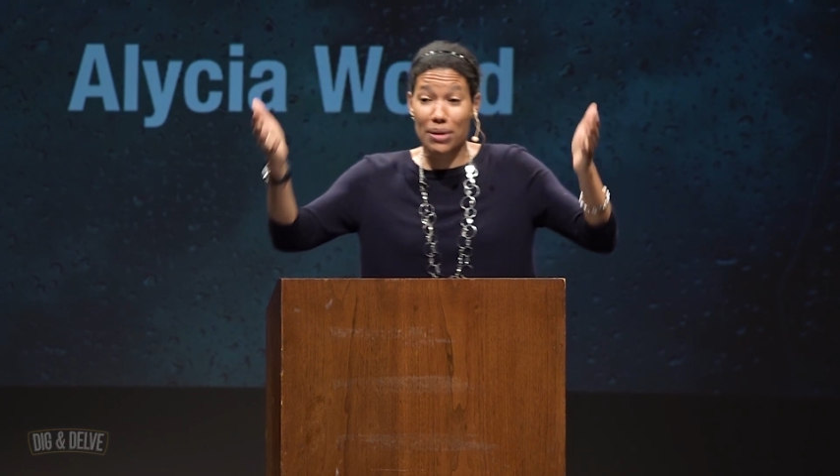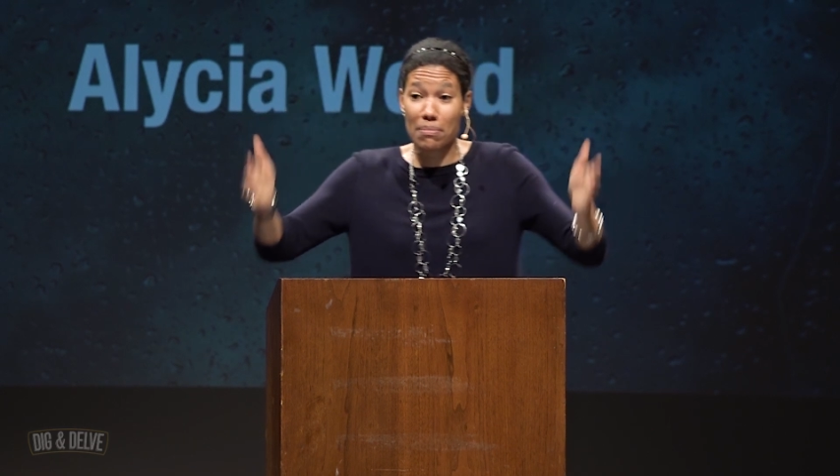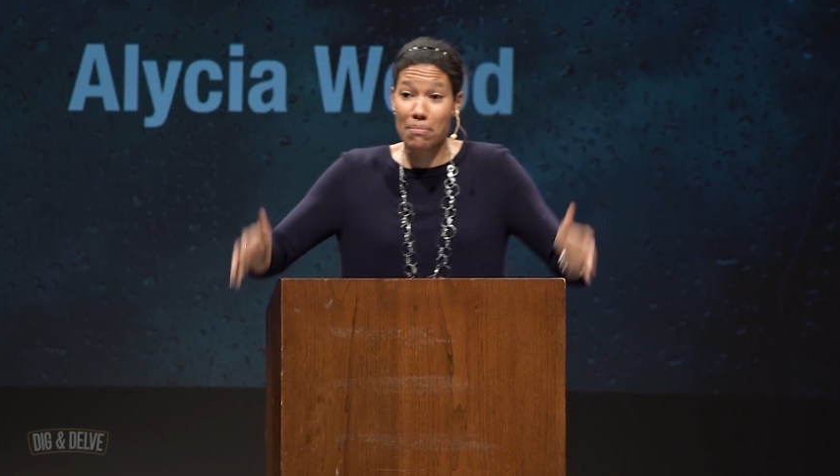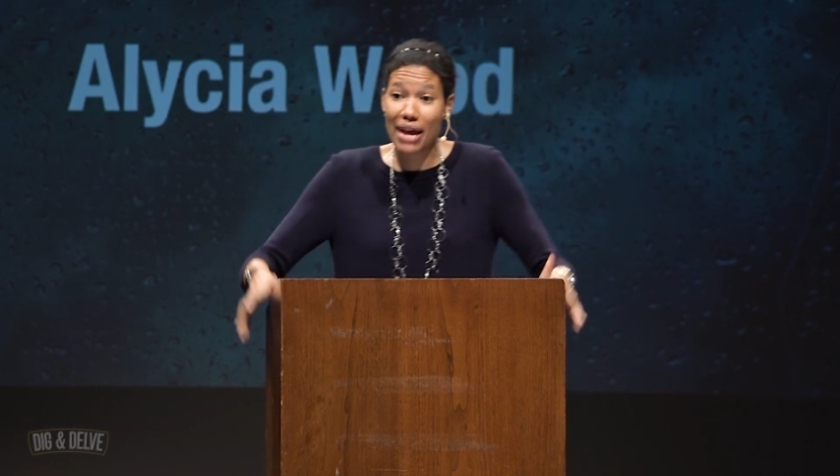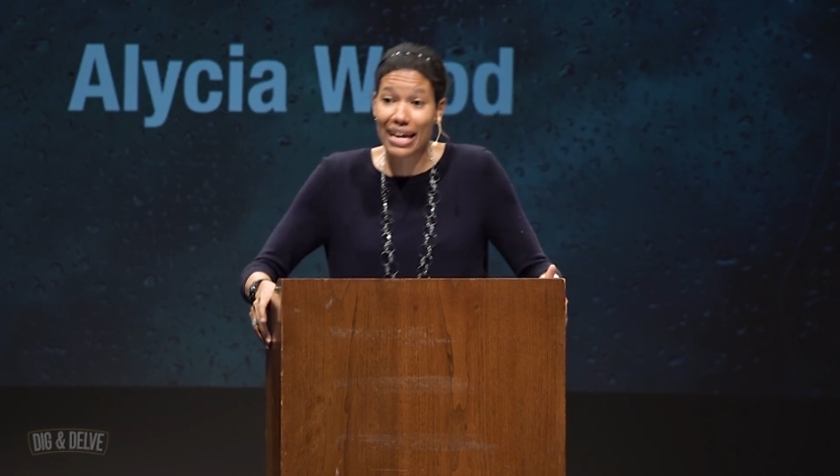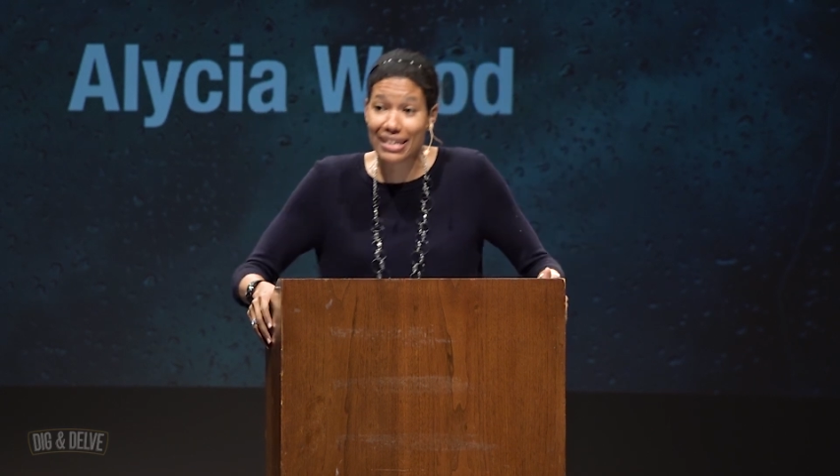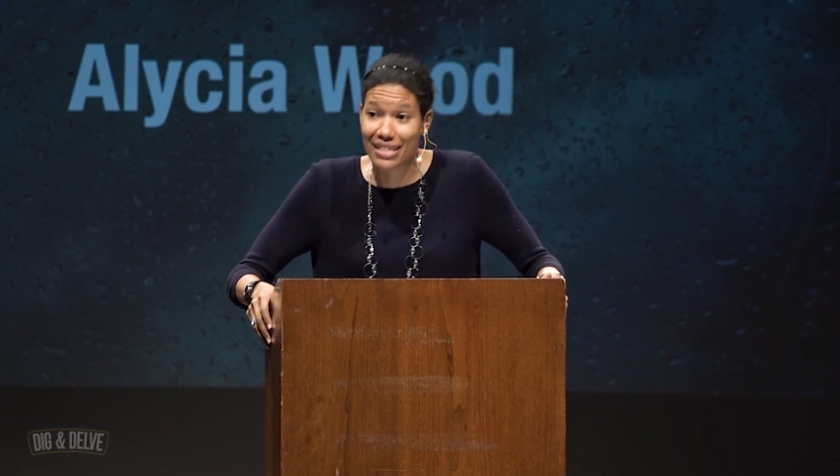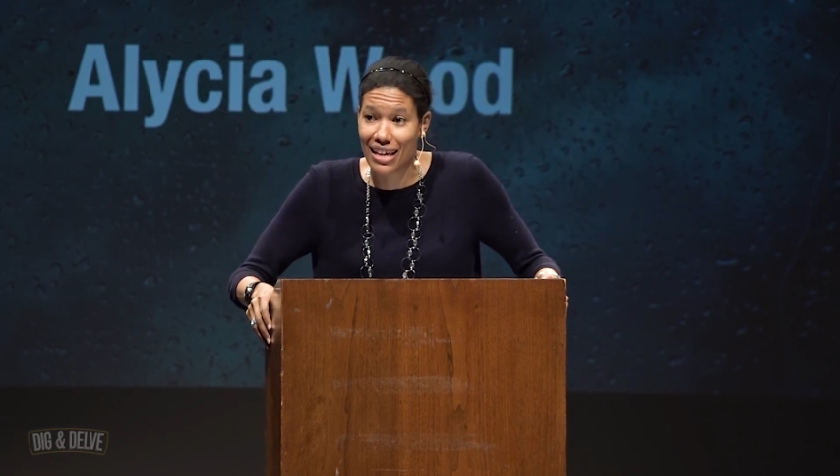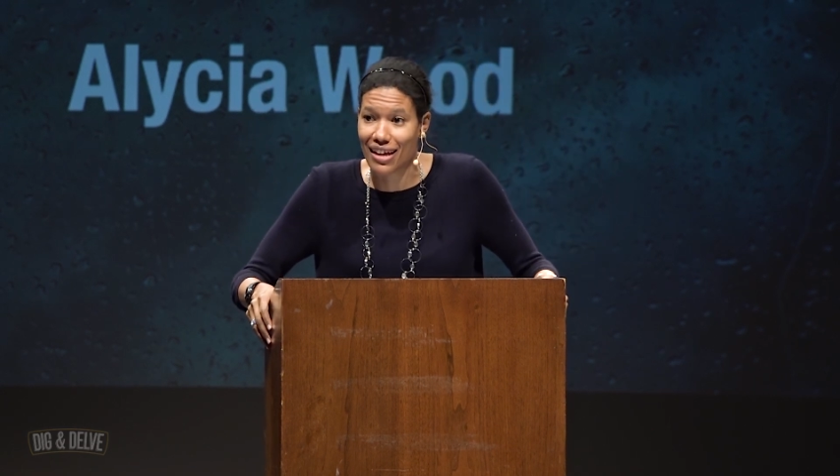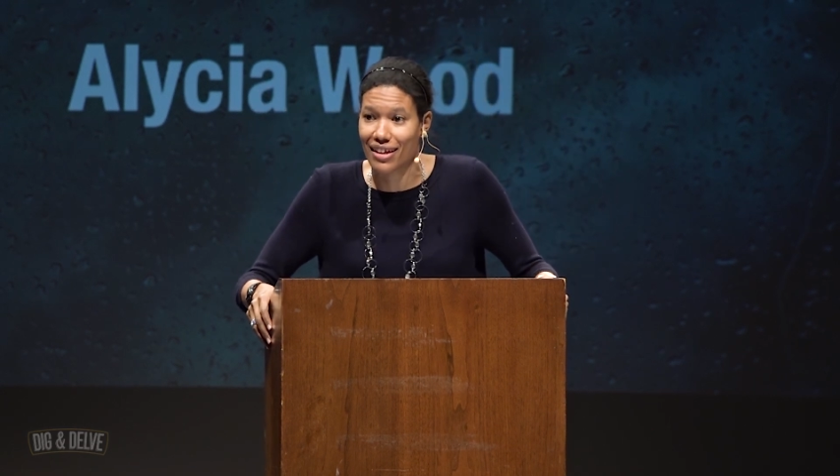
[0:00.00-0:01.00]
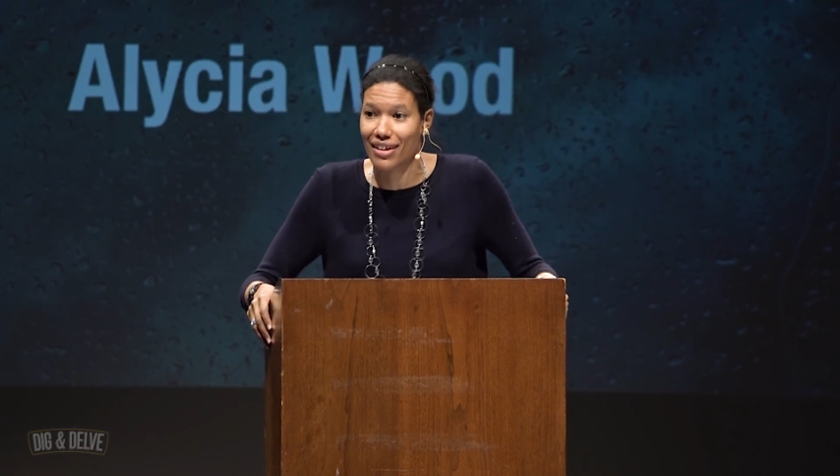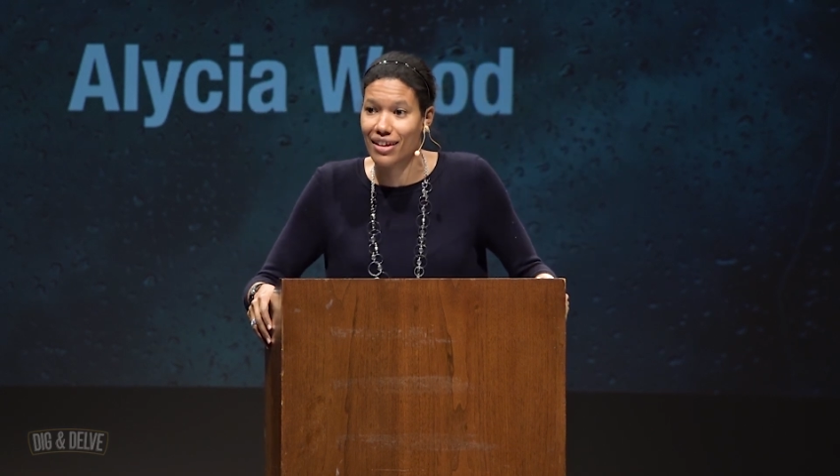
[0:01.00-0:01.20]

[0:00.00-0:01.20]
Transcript: amazing.